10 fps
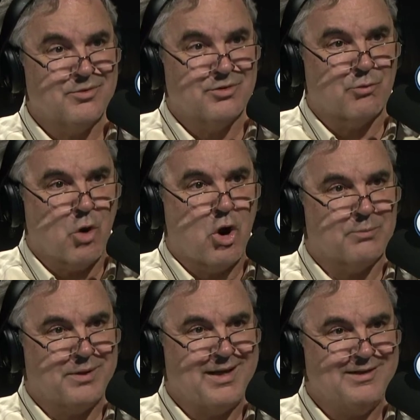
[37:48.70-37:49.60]
the wrong
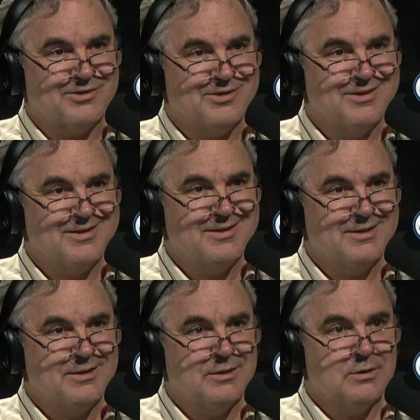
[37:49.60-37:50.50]
place.
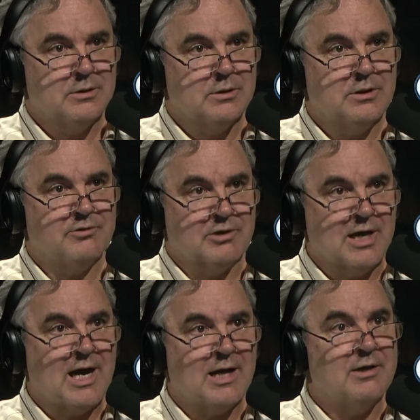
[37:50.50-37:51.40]
It isn't
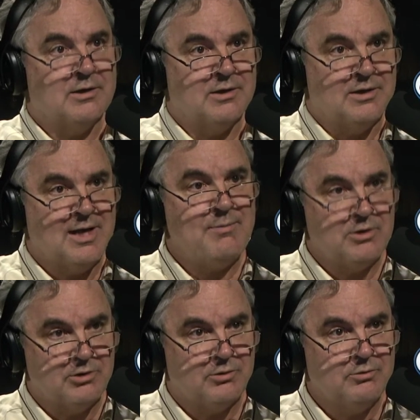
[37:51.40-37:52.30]
God
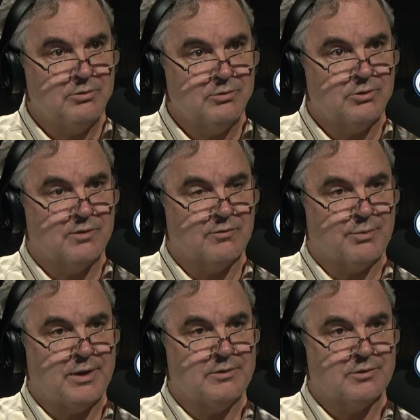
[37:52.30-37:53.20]
condemning you to a different
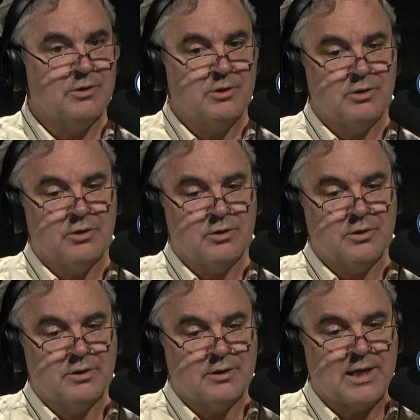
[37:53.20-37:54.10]
place.
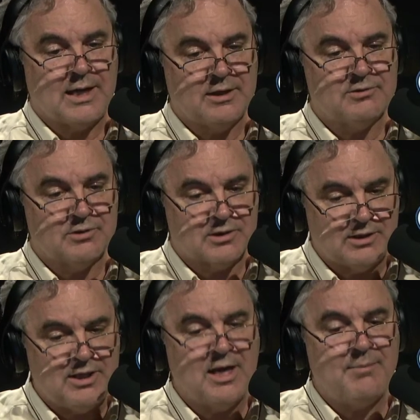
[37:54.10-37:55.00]
God doesn't
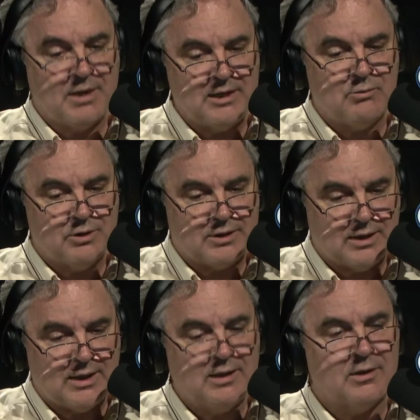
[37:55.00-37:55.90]
condemn anyone to
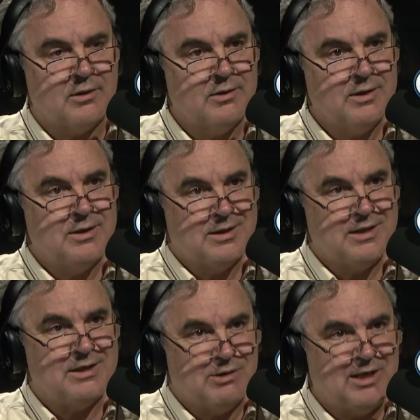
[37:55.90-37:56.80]
hell.
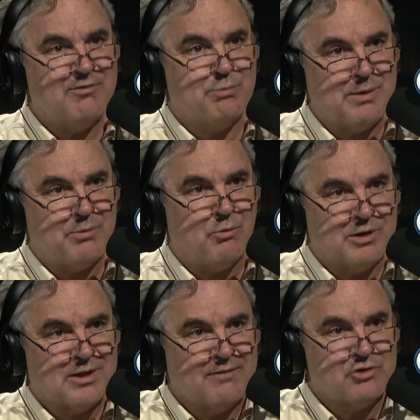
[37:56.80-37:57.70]
He gives people
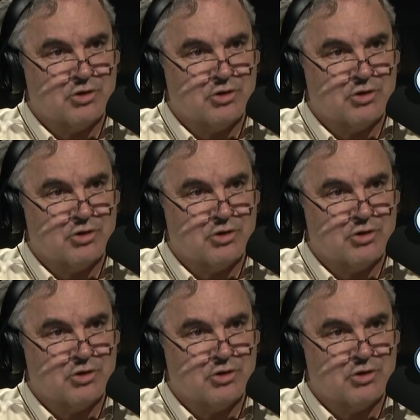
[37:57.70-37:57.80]
what they've